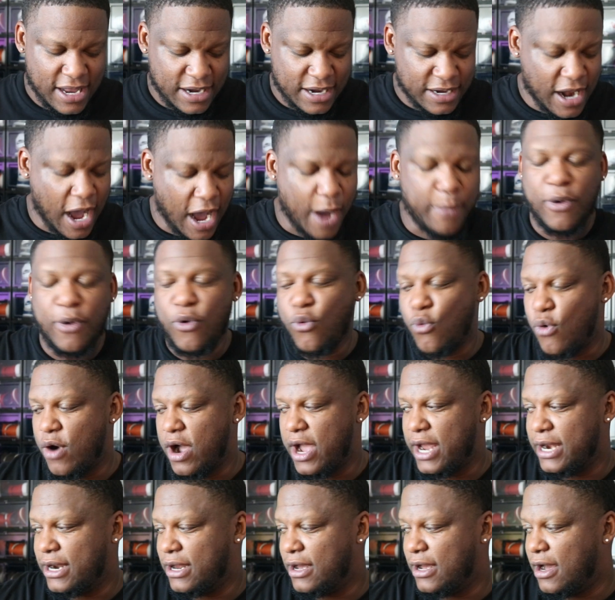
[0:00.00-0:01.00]
Number
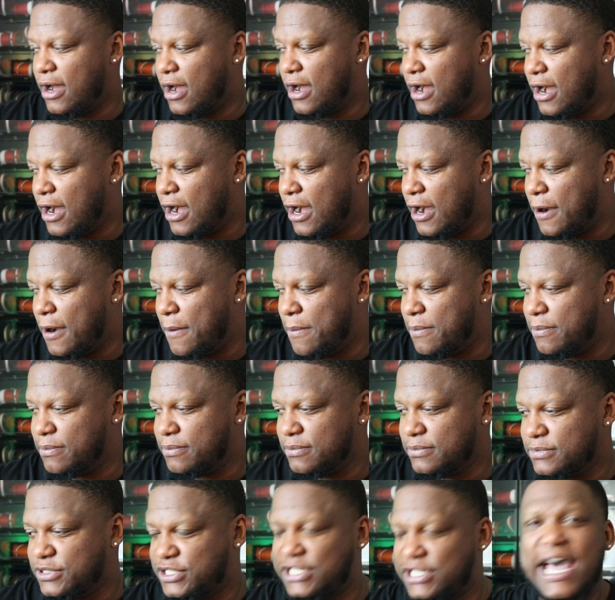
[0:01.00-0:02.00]
one, um,
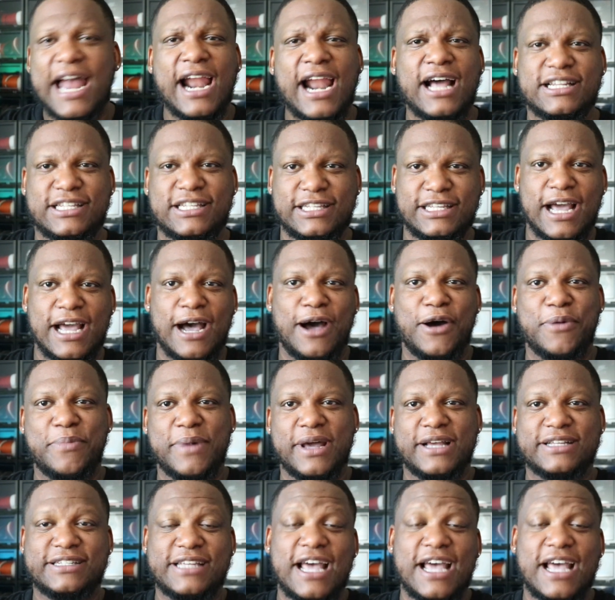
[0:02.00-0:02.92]
shout out to y'all, man.